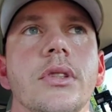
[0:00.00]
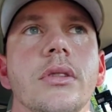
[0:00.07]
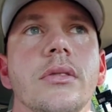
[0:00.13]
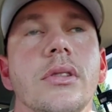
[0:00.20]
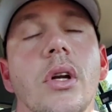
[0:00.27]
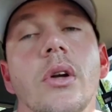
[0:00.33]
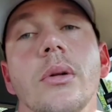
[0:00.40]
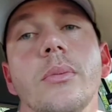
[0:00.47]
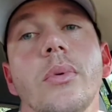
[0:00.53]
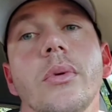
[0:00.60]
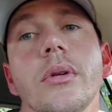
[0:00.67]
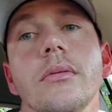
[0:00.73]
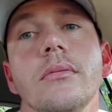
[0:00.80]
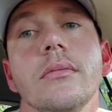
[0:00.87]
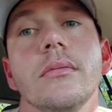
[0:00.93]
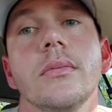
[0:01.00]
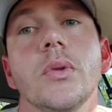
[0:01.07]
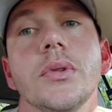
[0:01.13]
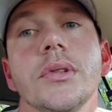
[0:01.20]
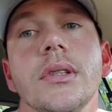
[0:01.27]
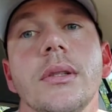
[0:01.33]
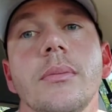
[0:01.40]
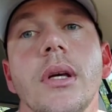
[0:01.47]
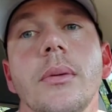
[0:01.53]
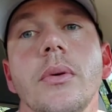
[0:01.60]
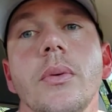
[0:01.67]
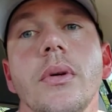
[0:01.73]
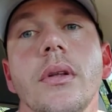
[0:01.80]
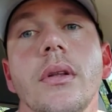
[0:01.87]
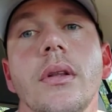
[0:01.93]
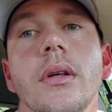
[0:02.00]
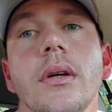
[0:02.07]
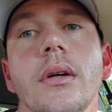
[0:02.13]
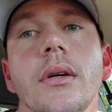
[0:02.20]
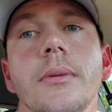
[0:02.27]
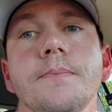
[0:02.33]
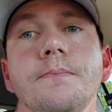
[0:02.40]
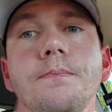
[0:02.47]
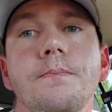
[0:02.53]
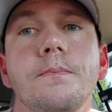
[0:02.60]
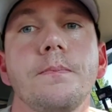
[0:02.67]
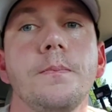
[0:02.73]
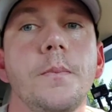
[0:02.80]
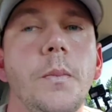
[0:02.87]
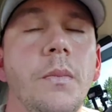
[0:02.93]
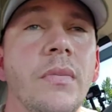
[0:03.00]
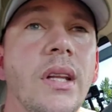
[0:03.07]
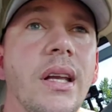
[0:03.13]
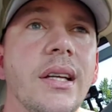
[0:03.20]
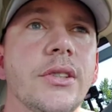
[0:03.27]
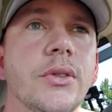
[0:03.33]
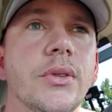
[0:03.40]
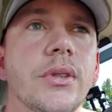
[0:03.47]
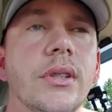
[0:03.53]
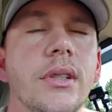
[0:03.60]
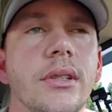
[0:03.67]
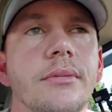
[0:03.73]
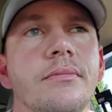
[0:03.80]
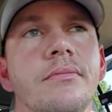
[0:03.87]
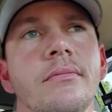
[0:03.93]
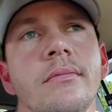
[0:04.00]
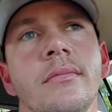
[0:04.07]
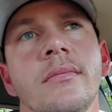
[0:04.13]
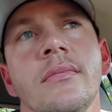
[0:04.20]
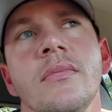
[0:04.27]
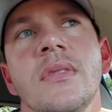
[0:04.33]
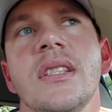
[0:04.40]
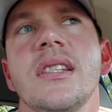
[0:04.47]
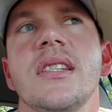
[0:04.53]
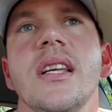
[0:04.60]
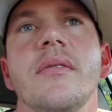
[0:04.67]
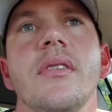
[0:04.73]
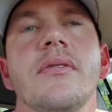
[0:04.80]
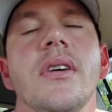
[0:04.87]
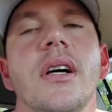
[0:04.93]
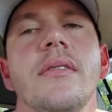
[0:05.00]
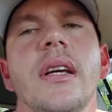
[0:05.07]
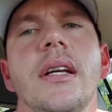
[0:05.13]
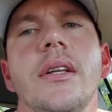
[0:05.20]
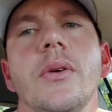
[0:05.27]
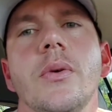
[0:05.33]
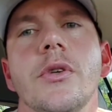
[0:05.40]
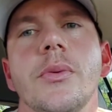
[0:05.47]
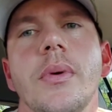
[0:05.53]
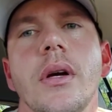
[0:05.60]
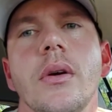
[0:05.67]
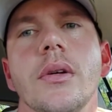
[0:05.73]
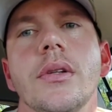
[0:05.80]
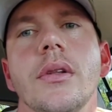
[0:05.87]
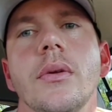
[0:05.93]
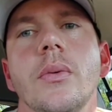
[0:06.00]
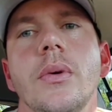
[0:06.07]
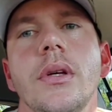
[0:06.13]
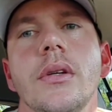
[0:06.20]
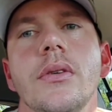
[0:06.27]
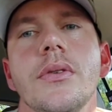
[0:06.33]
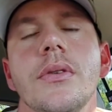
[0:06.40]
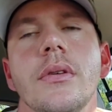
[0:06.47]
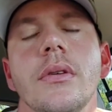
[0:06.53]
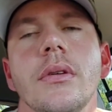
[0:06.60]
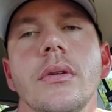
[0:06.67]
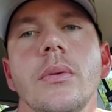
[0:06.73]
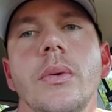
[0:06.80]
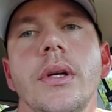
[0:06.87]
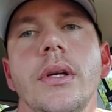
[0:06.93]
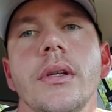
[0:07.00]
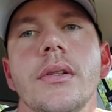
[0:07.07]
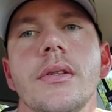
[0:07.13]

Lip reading: starting point. We'll see, maybe with extra 75-80 horsepower to the wheels, we could